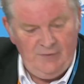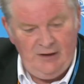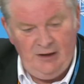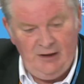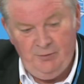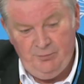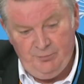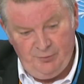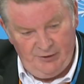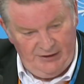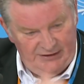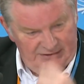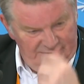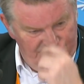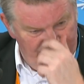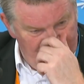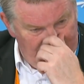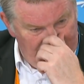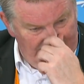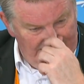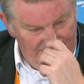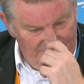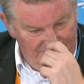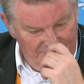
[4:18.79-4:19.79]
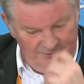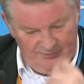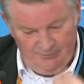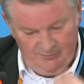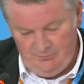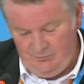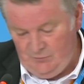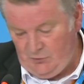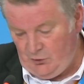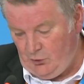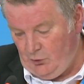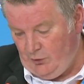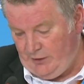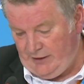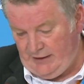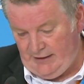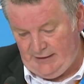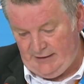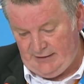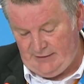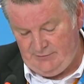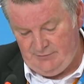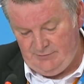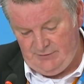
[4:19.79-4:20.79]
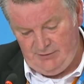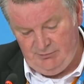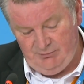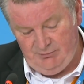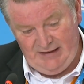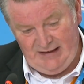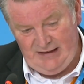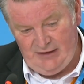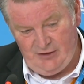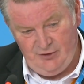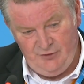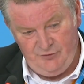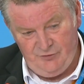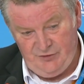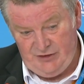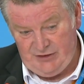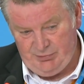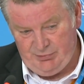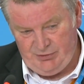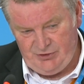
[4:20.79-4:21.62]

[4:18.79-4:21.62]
outbreaks of cholera going on in many countries,